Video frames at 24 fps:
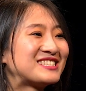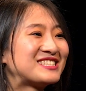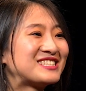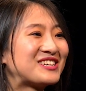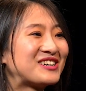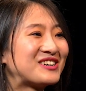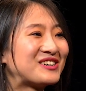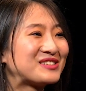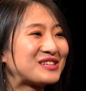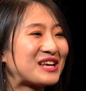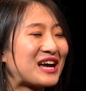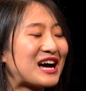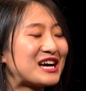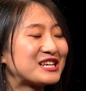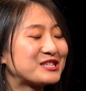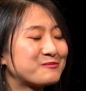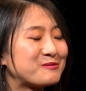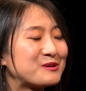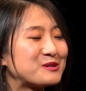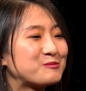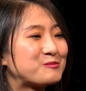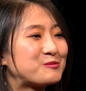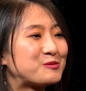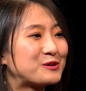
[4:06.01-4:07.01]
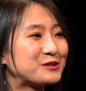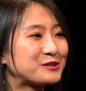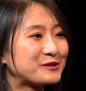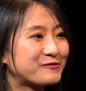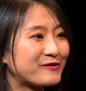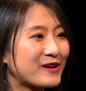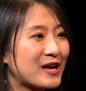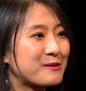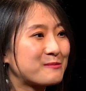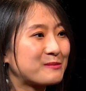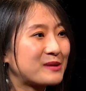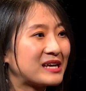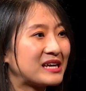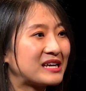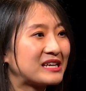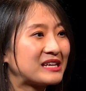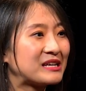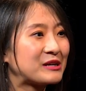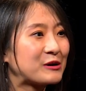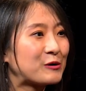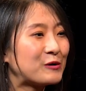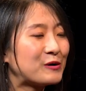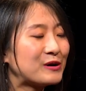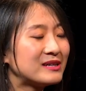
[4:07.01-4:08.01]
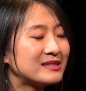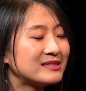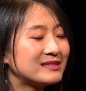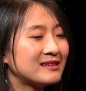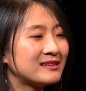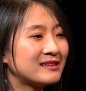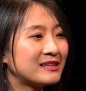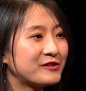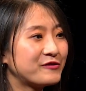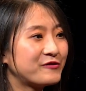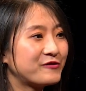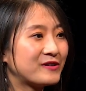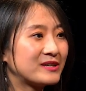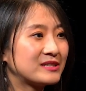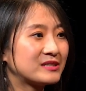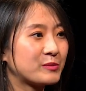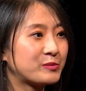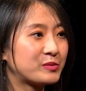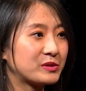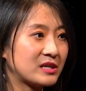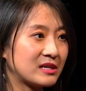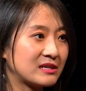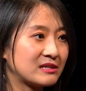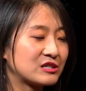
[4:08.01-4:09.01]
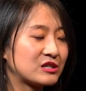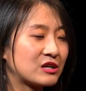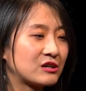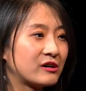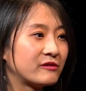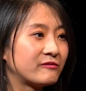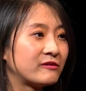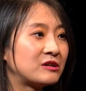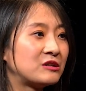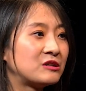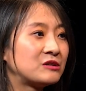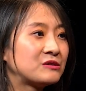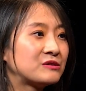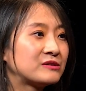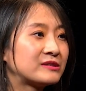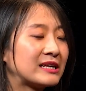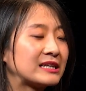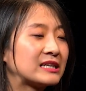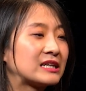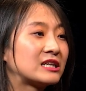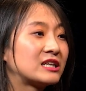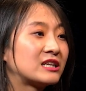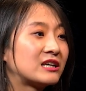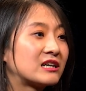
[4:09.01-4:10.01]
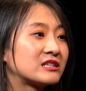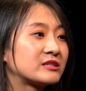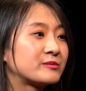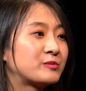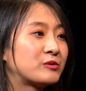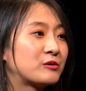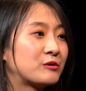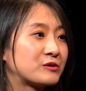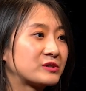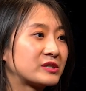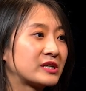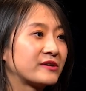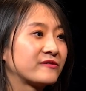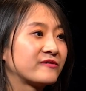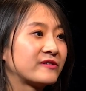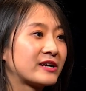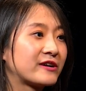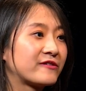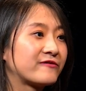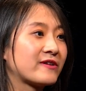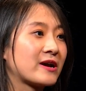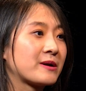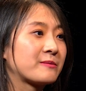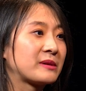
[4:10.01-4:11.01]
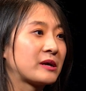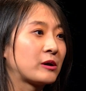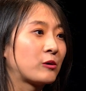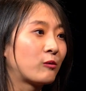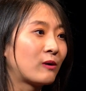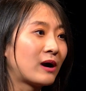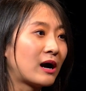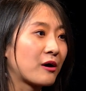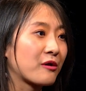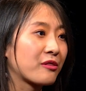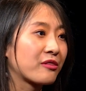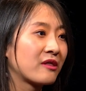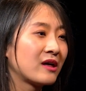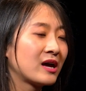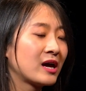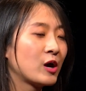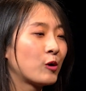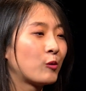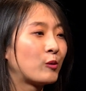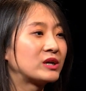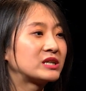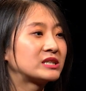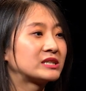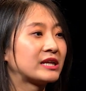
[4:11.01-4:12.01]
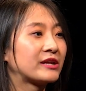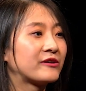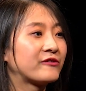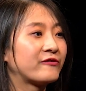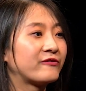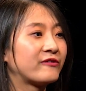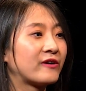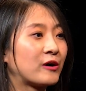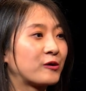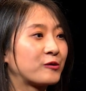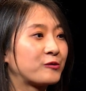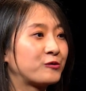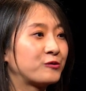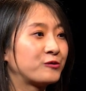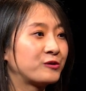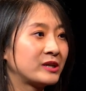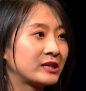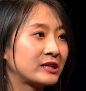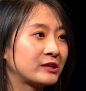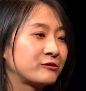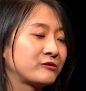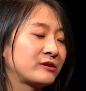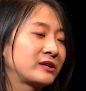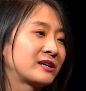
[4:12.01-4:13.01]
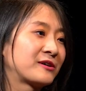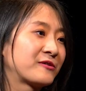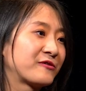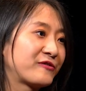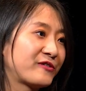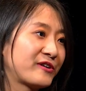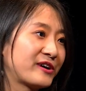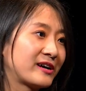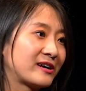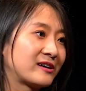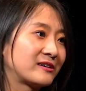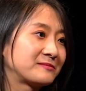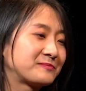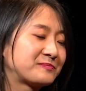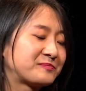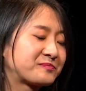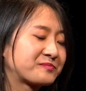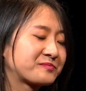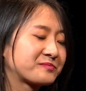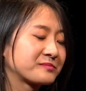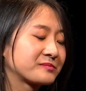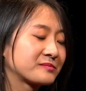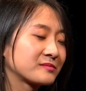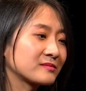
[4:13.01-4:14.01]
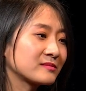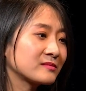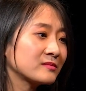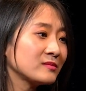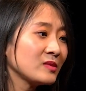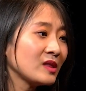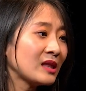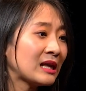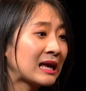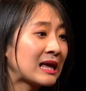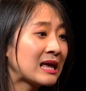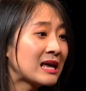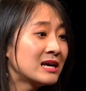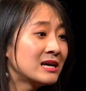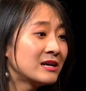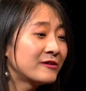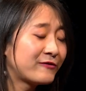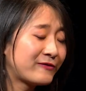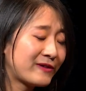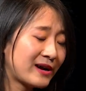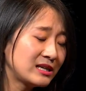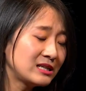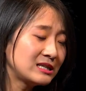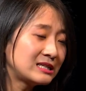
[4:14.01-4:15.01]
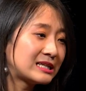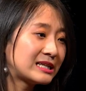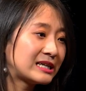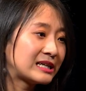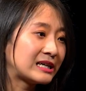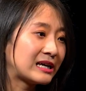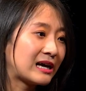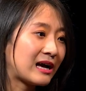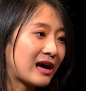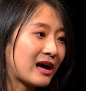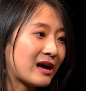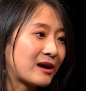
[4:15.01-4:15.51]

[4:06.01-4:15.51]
So the husband's birth family increasingly face the potential of losing a large portion of their family wealth, which they felt really, really unfair. Finally,